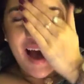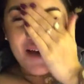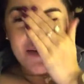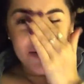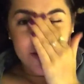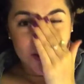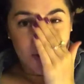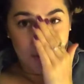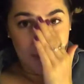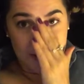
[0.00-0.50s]
I'm
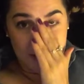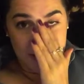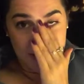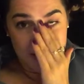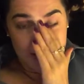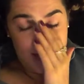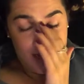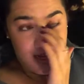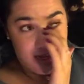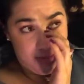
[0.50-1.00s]
just
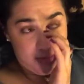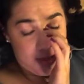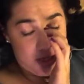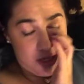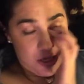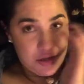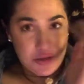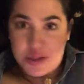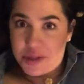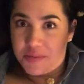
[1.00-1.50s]
watching um,
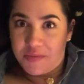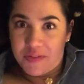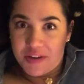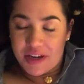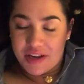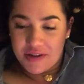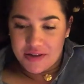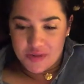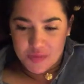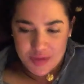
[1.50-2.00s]
YouTube
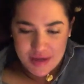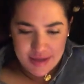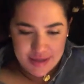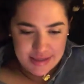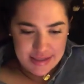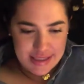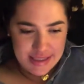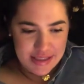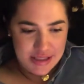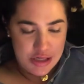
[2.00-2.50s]
videos, what
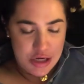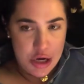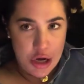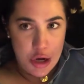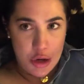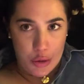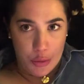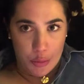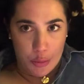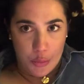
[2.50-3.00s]
else is
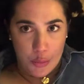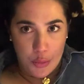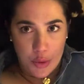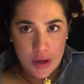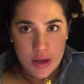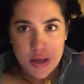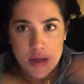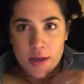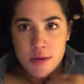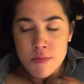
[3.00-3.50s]

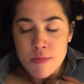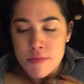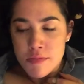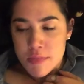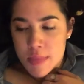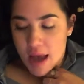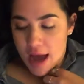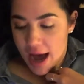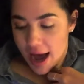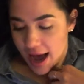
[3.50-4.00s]
new.
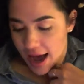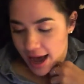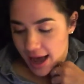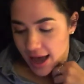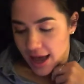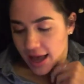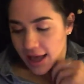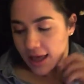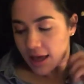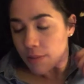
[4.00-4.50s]

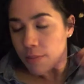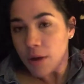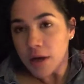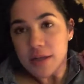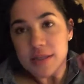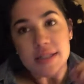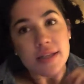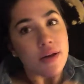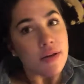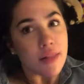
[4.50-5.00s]
I am
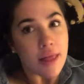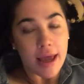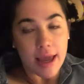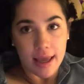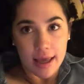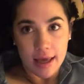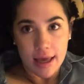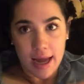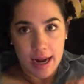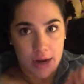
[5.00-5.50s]
also
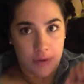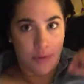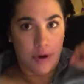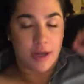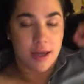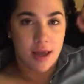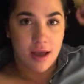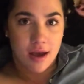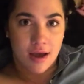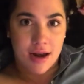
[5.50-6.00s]
like kind of
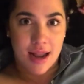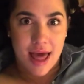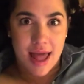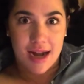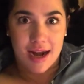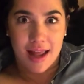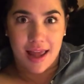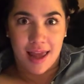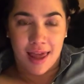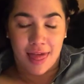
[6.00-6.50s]
working on
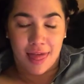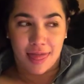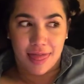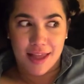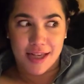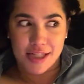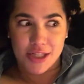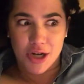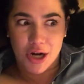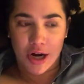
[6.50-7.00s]
editing
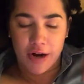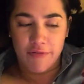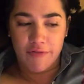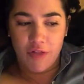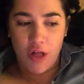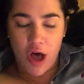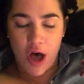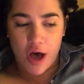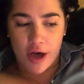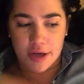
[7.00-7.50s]
this current
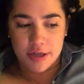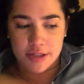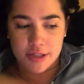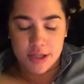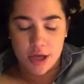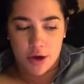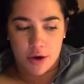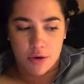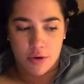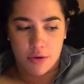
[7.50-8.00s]
vlog.
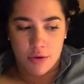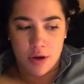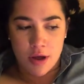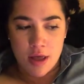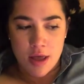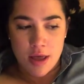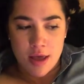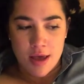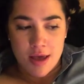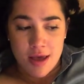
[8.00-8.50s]
So
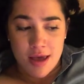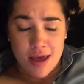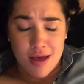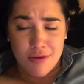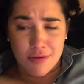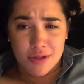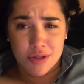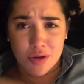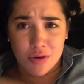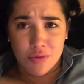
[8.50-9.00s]
it
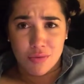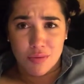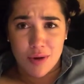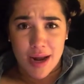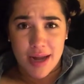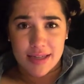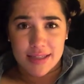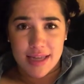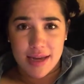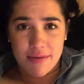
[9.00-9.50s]
was a
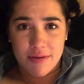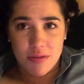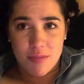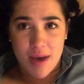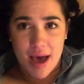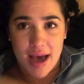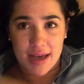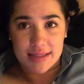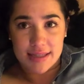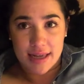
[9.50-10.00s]
great day with
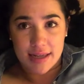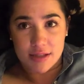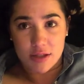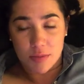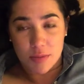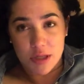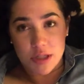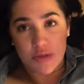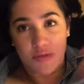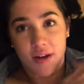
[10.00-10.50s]
Max. I had so
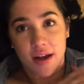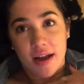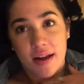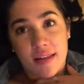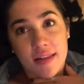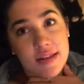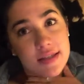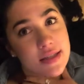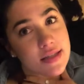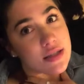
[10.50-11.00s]
much
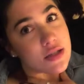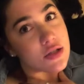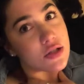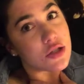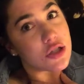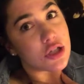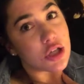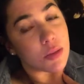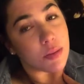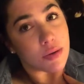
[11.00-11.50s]
fun. This is a
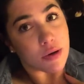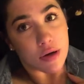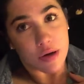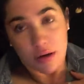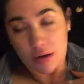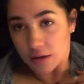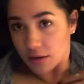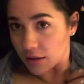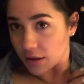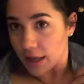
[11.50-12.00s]

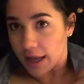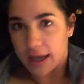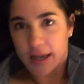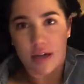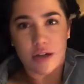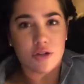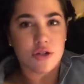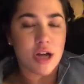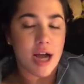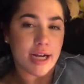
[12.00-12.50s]
super like
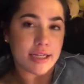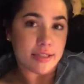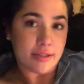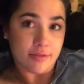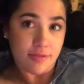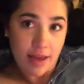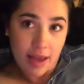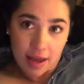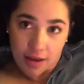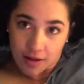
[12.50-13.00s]

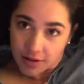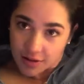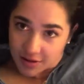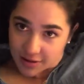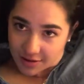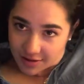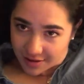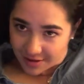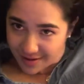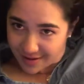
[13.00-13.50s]
attractive
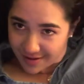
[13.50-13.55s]
angle.